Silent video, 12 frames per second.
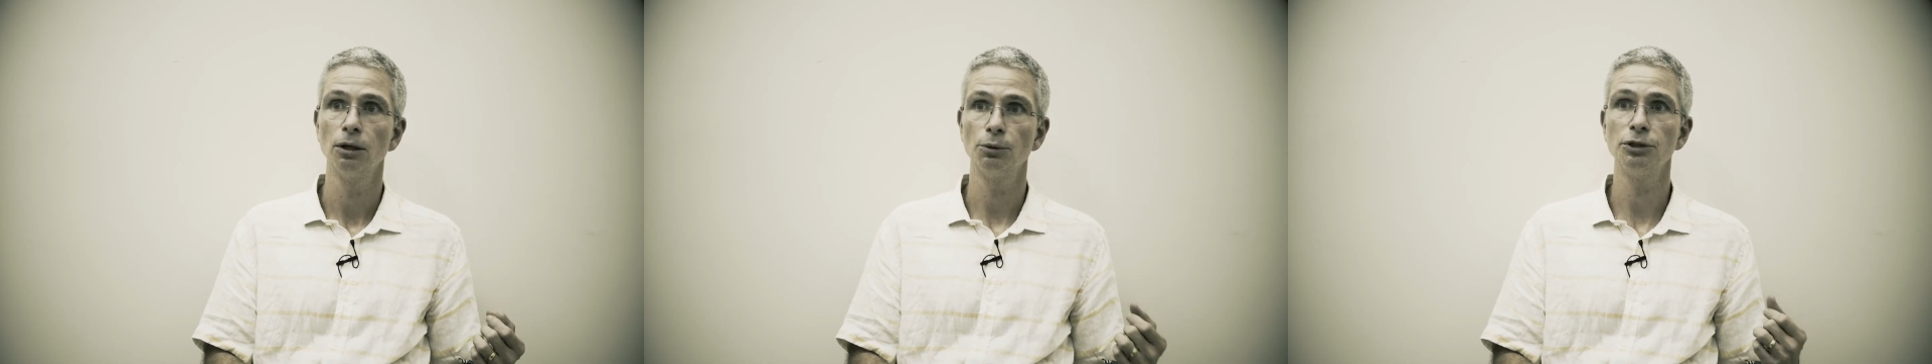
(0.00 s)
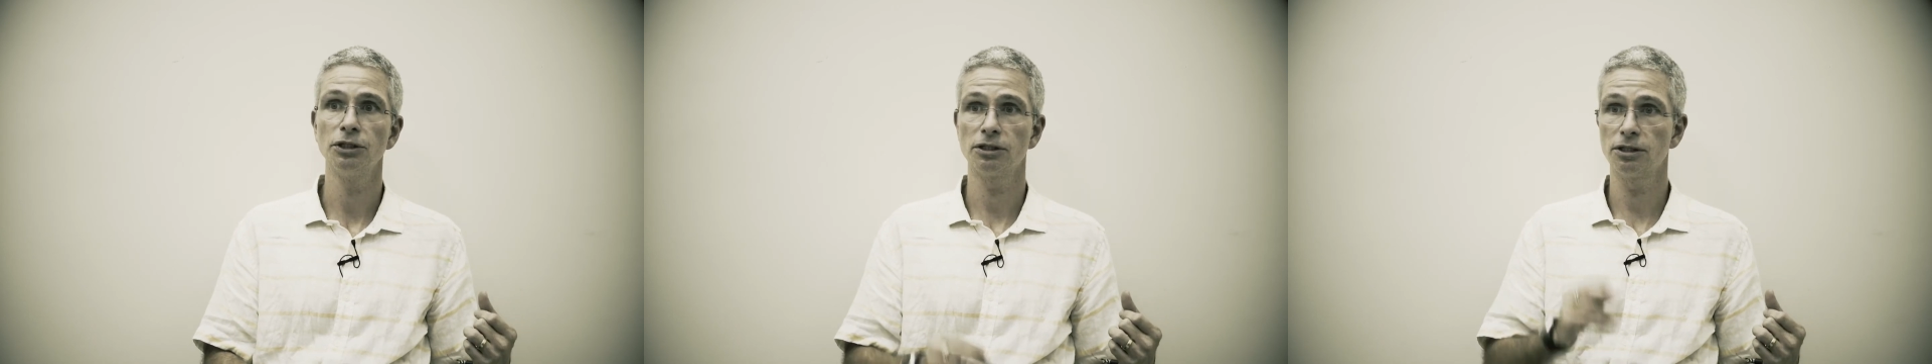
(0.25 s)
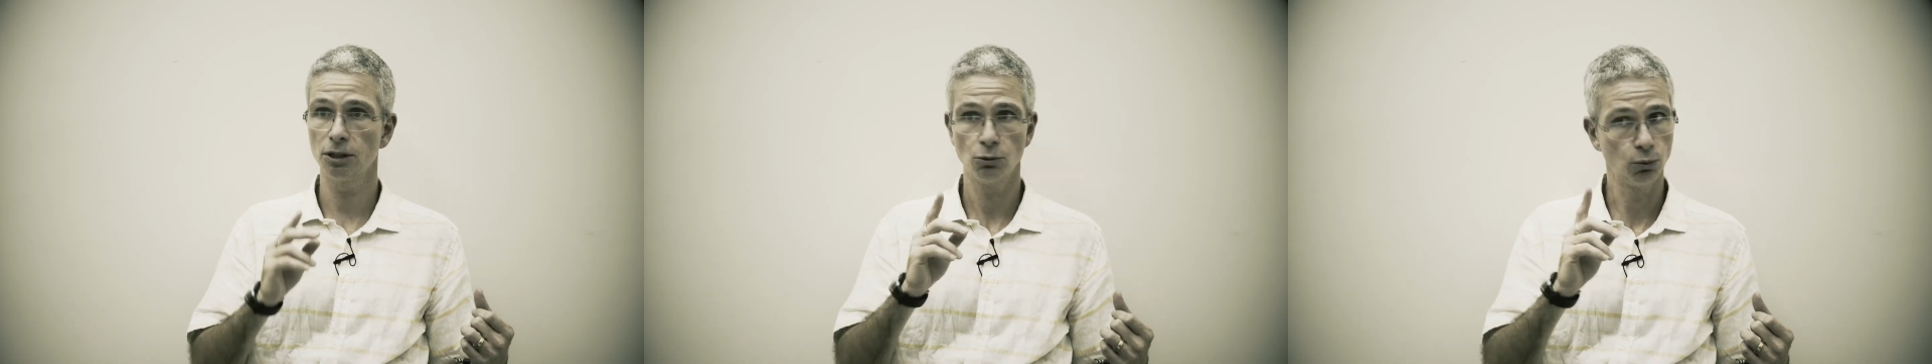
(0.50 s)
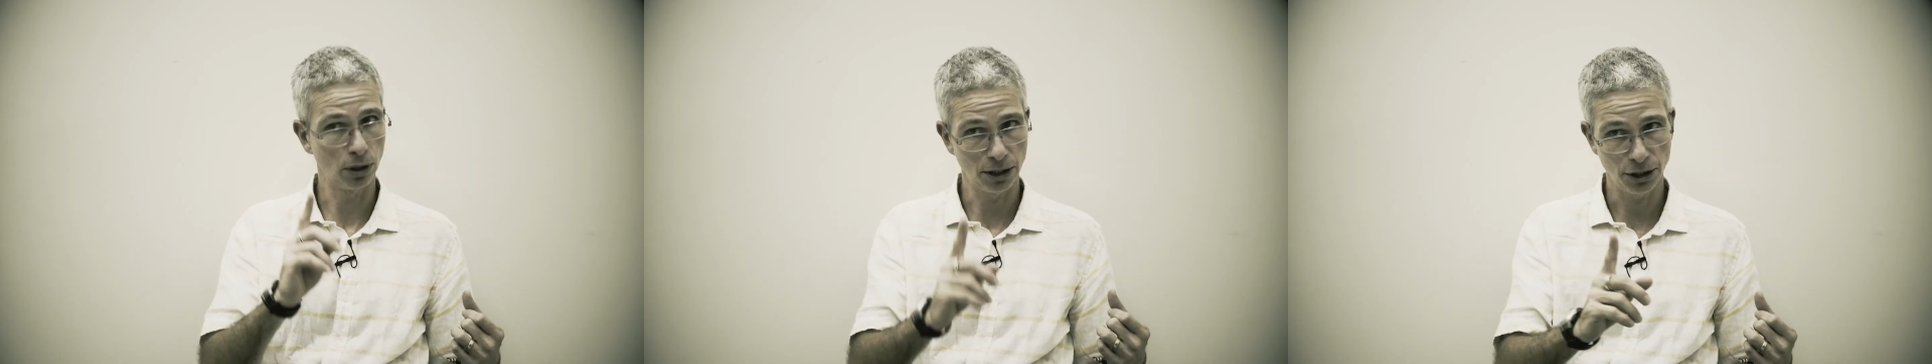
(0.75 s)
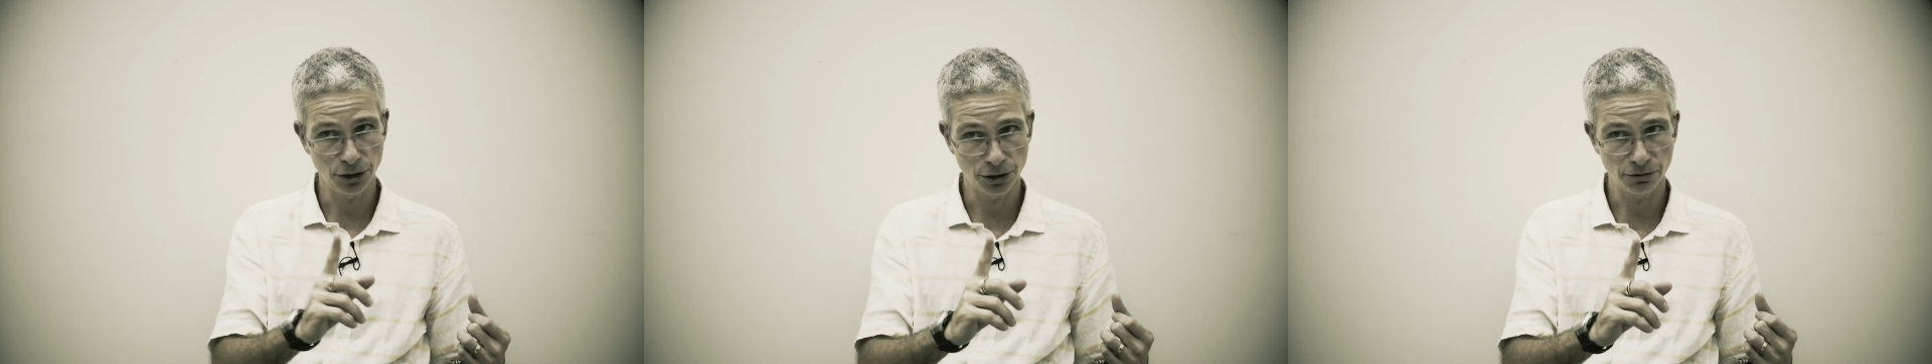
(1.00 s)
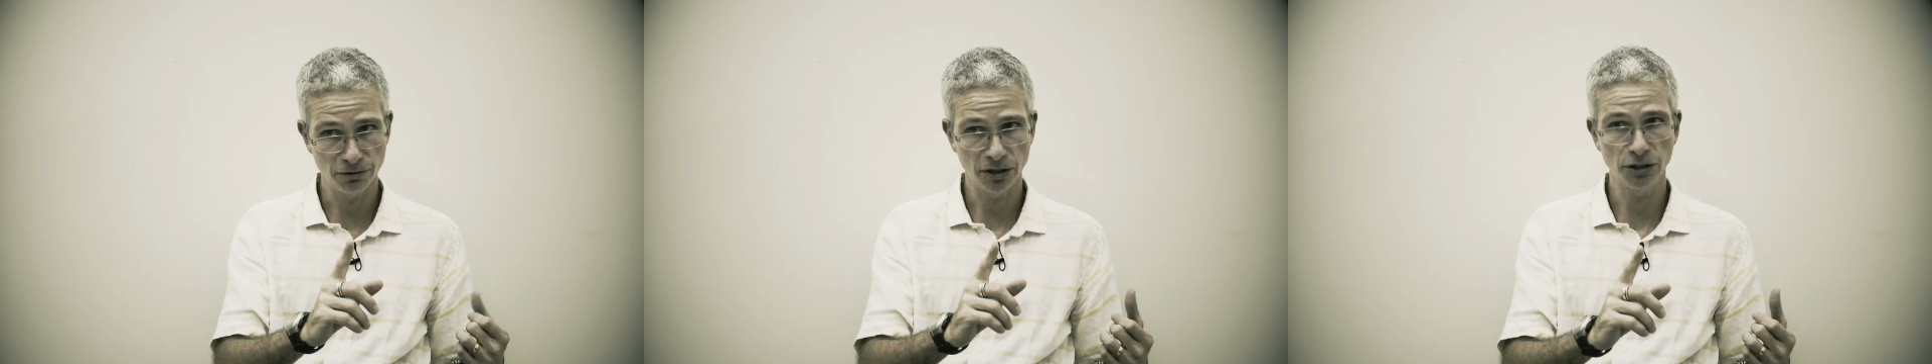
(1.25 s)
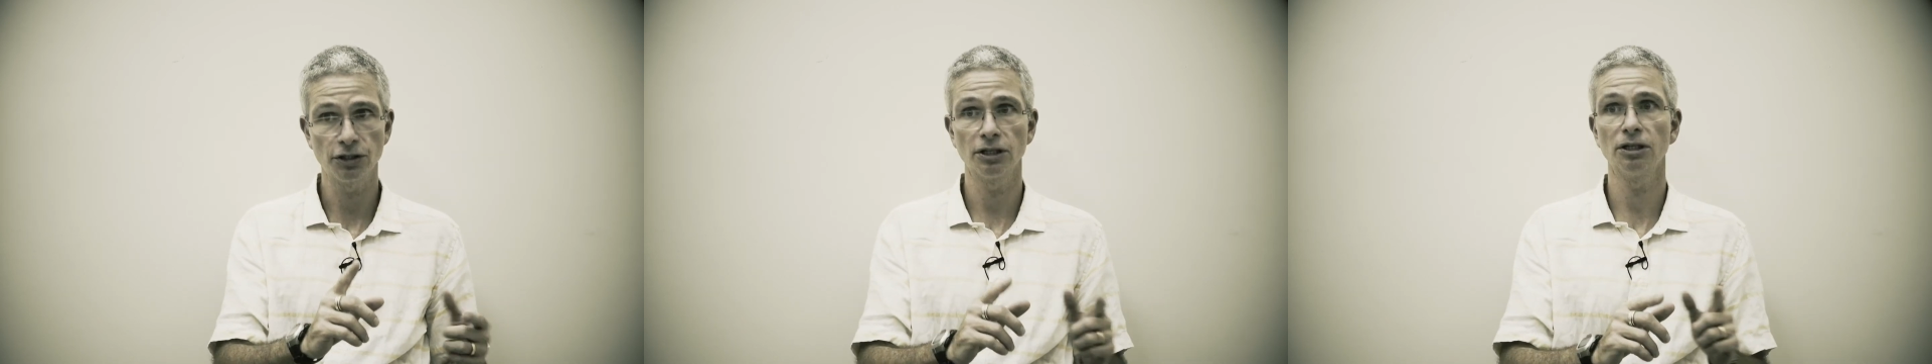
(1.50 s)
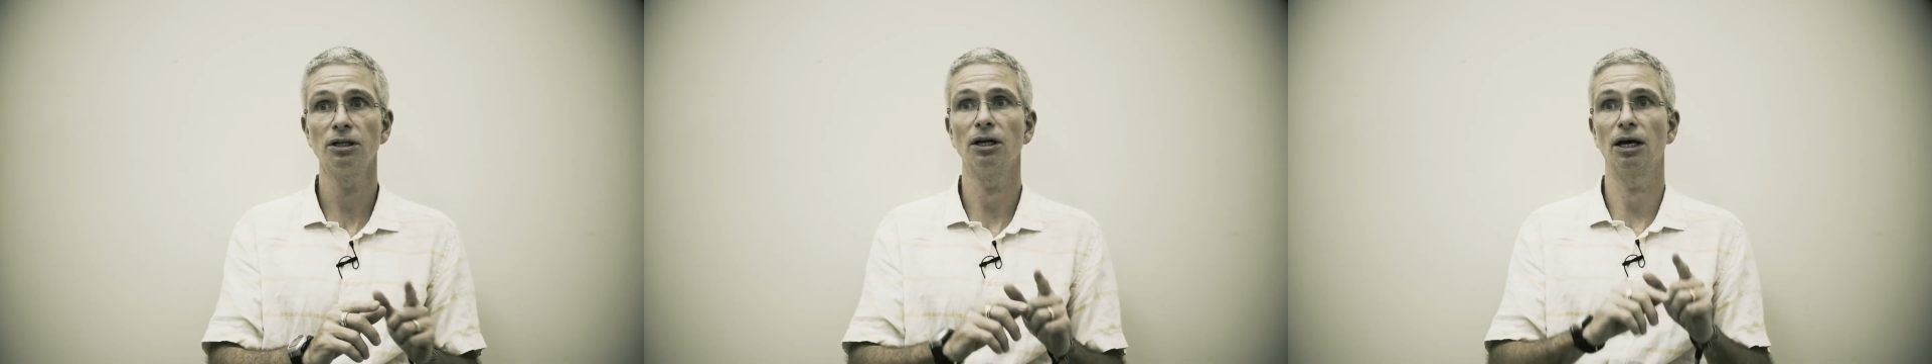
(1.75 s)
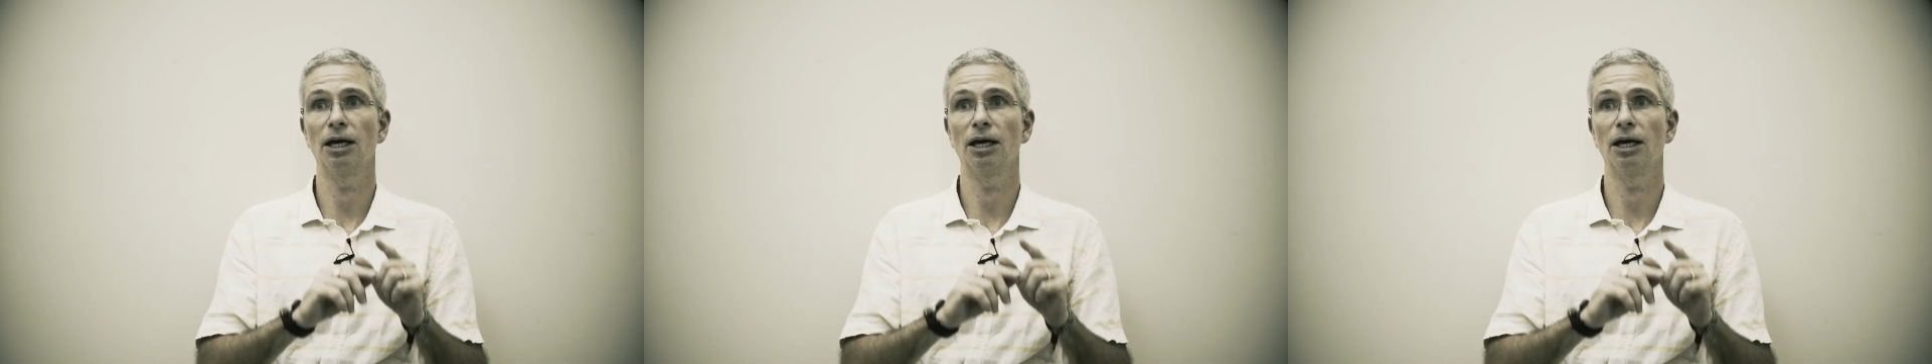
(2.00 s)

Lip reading: We just did one intervention